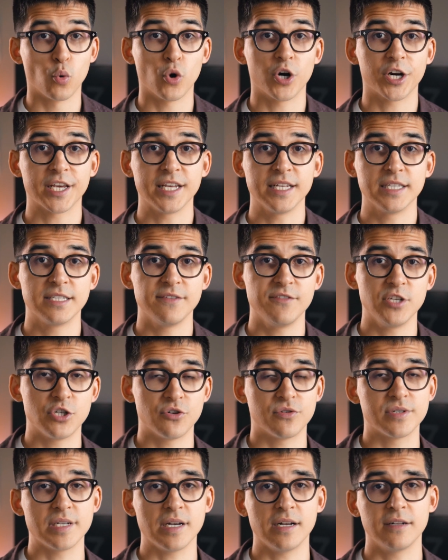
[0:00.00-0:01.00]
work in DaVinci
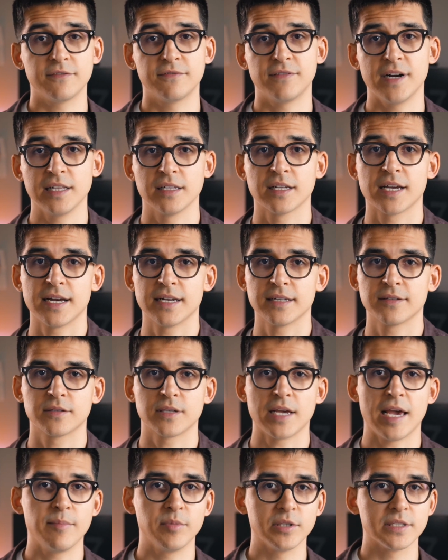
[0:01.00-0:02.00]
Resolve, Final Cut,
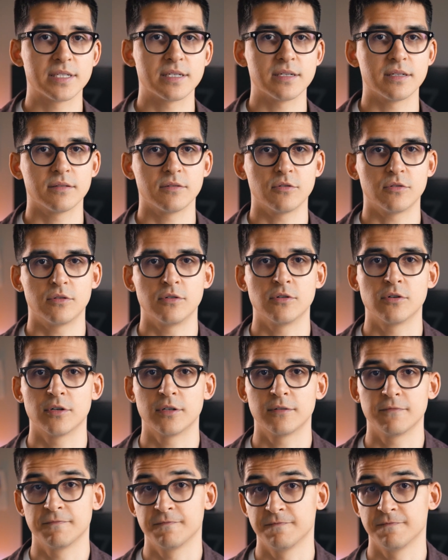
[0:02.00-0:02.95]
Ableton or